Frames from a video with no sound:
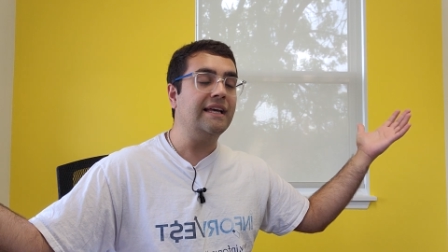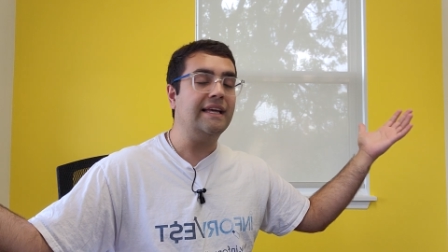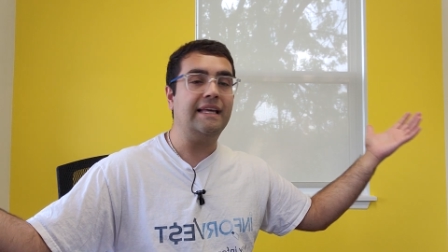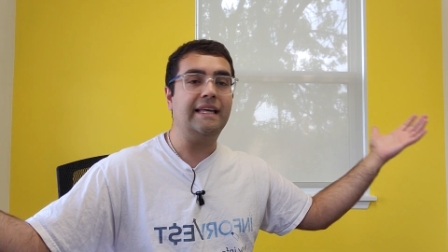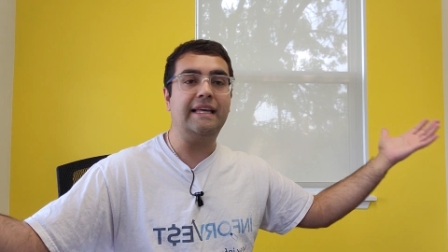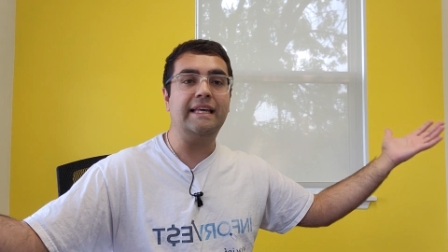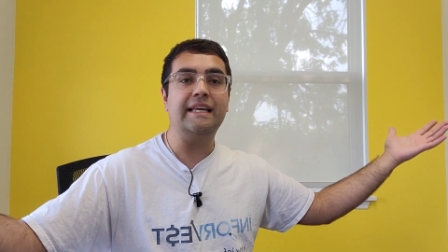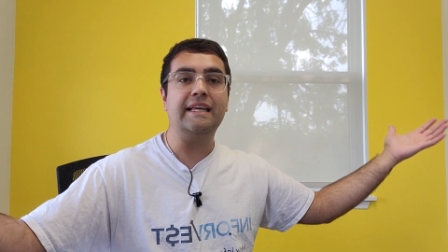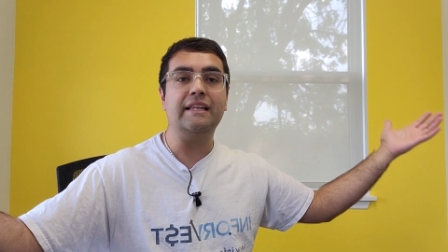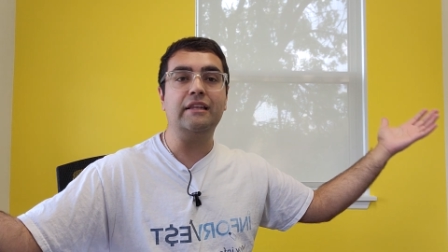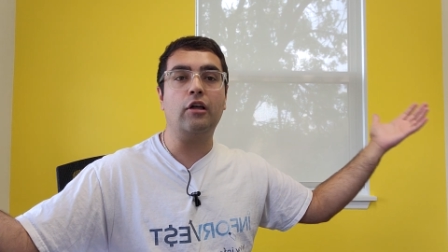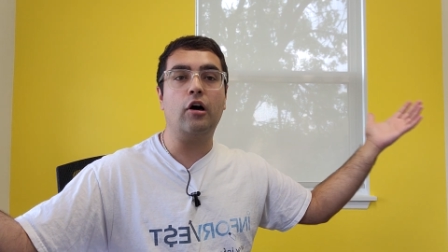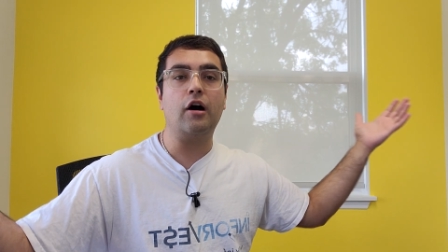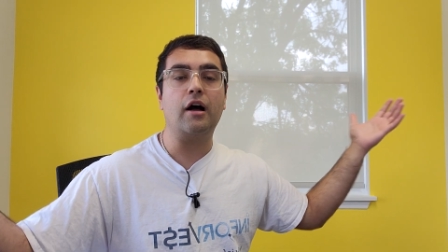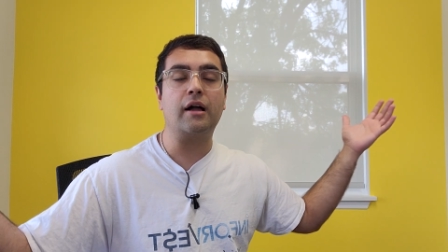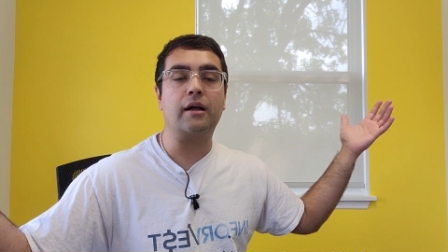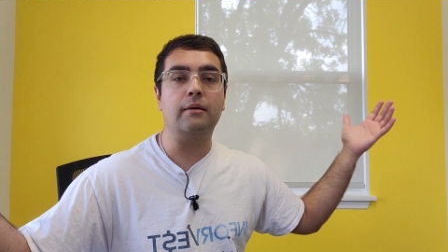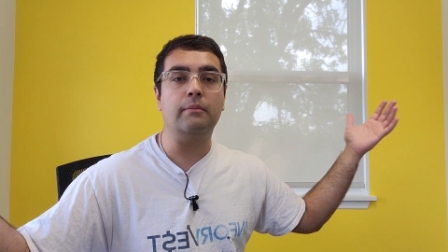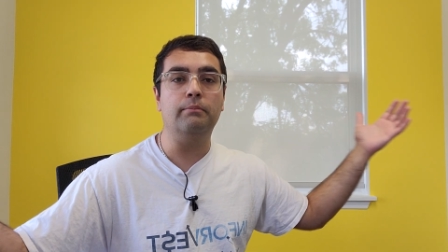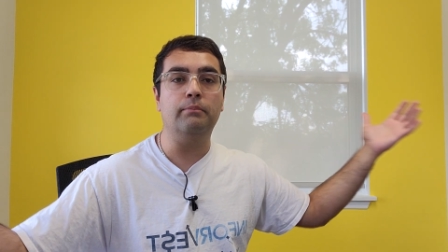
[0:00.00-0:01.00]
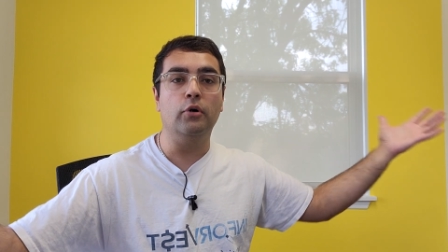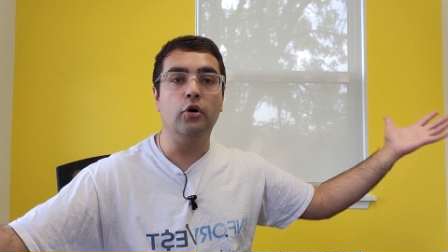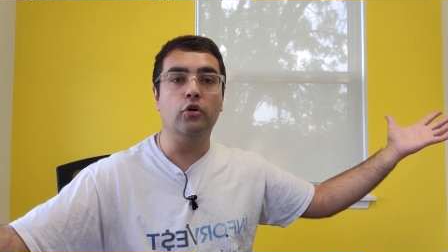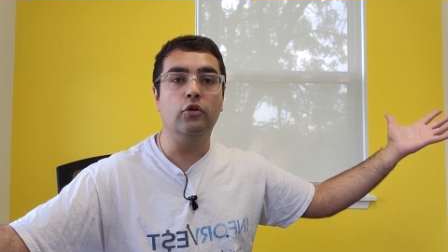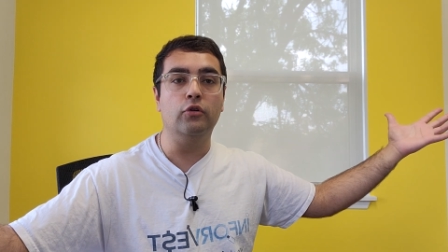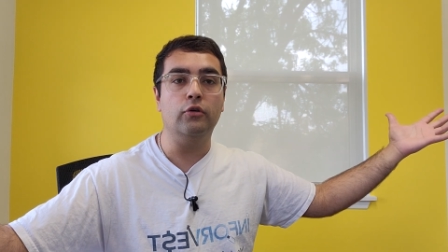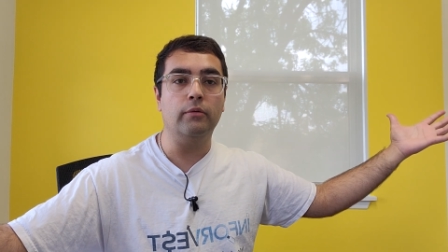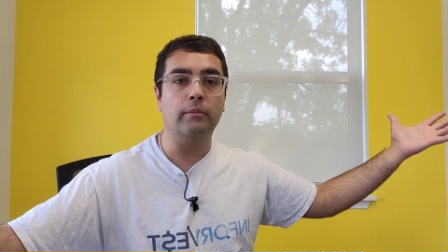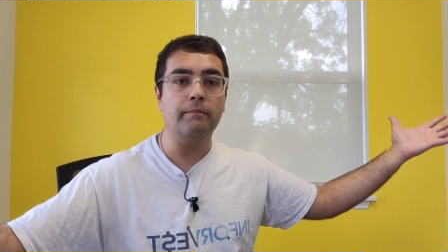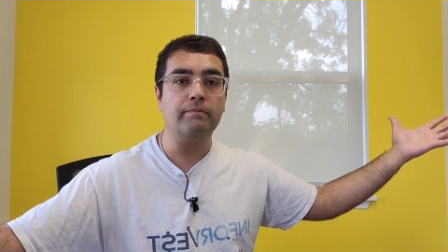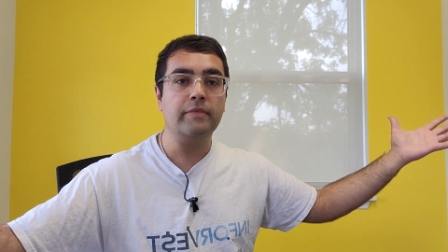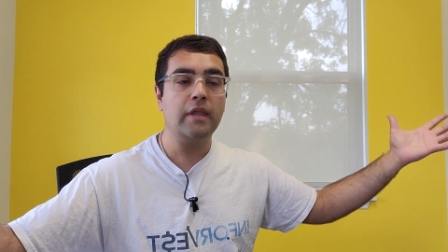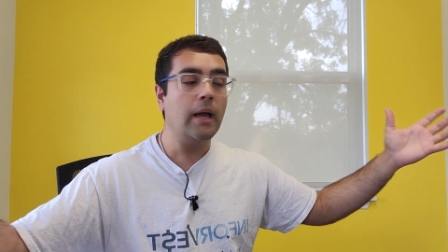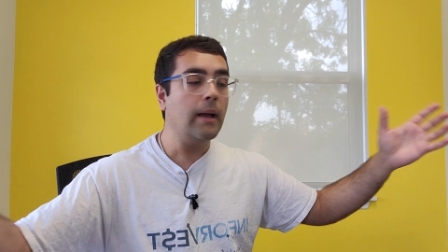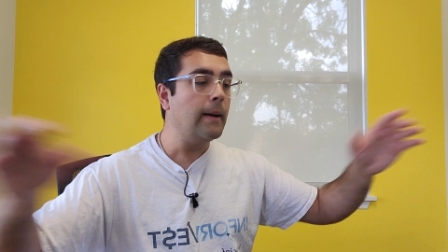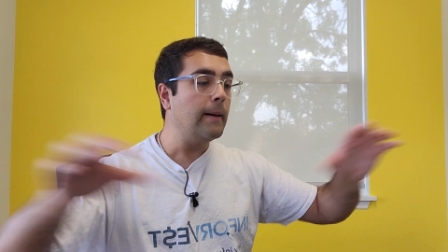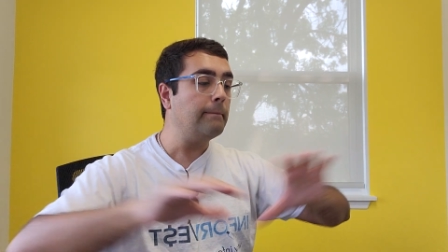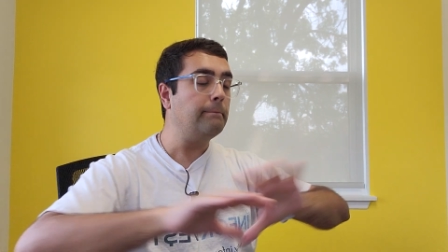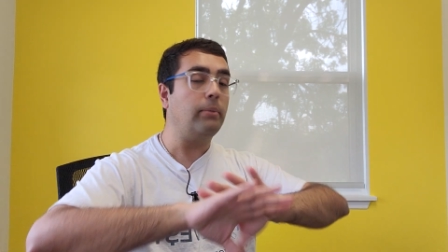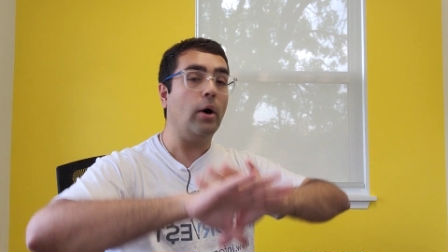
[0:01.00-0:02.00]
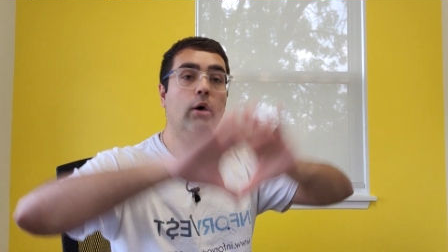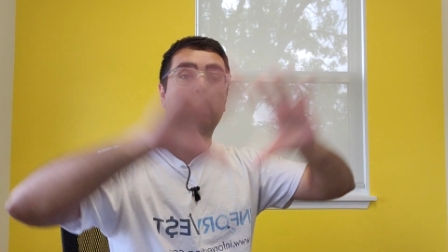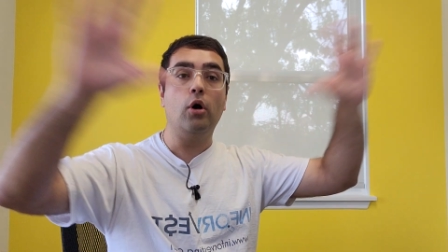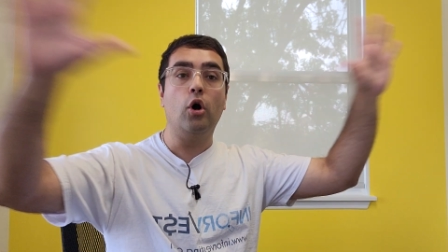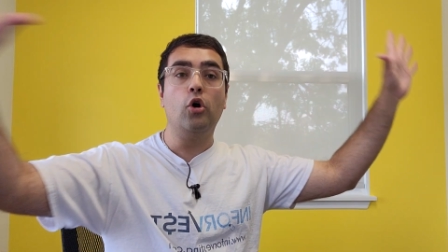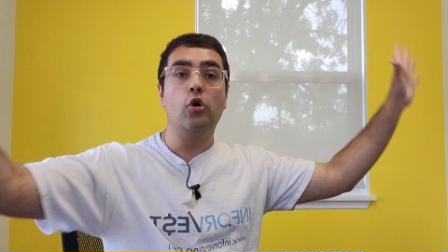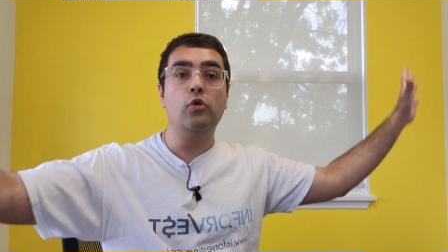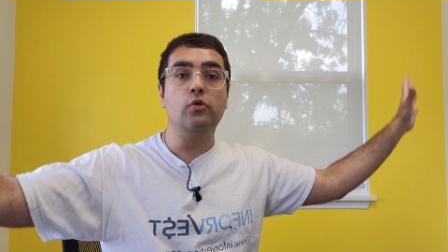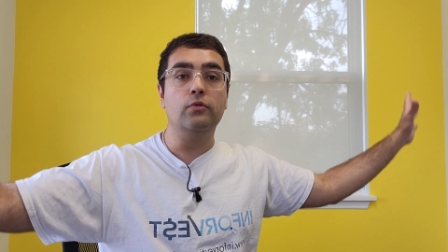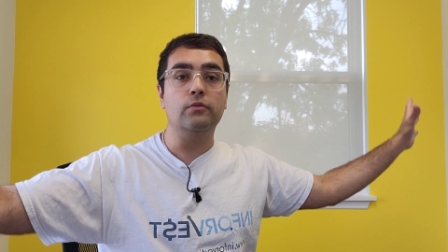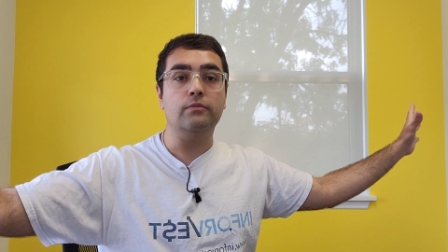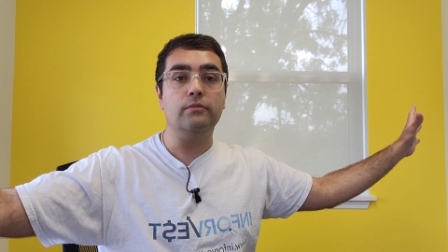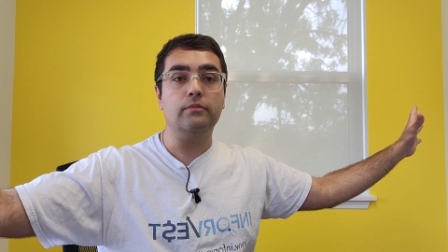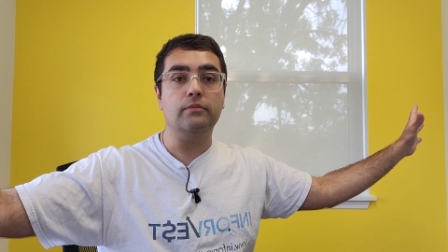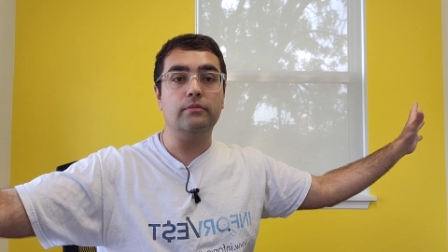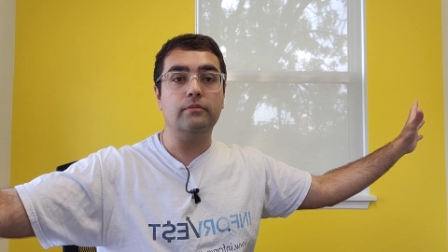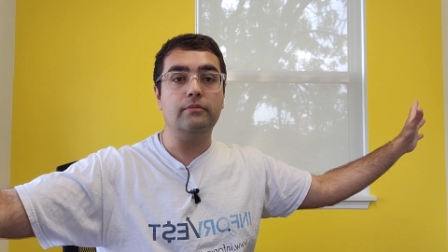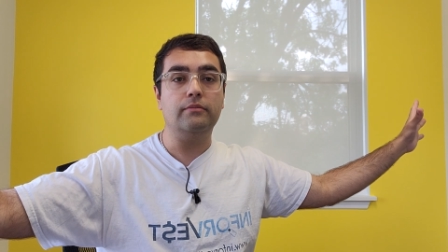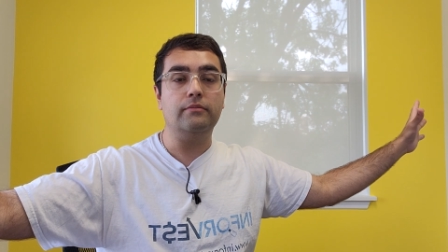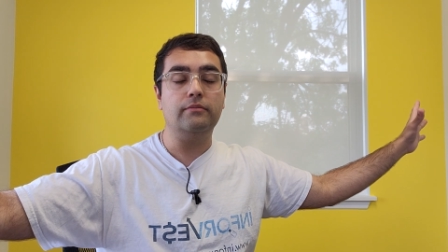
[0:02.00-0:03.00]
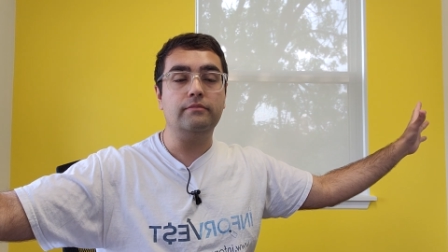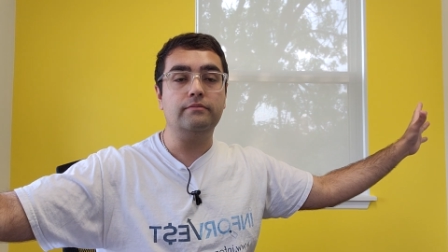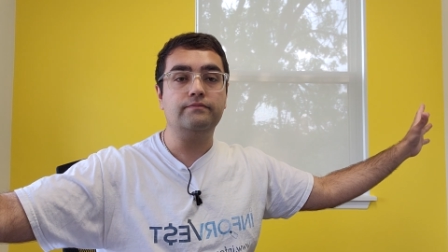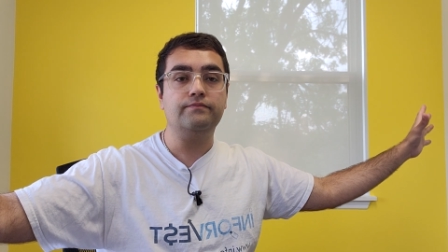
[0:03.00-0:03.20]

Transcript: HELOC boom. Boom!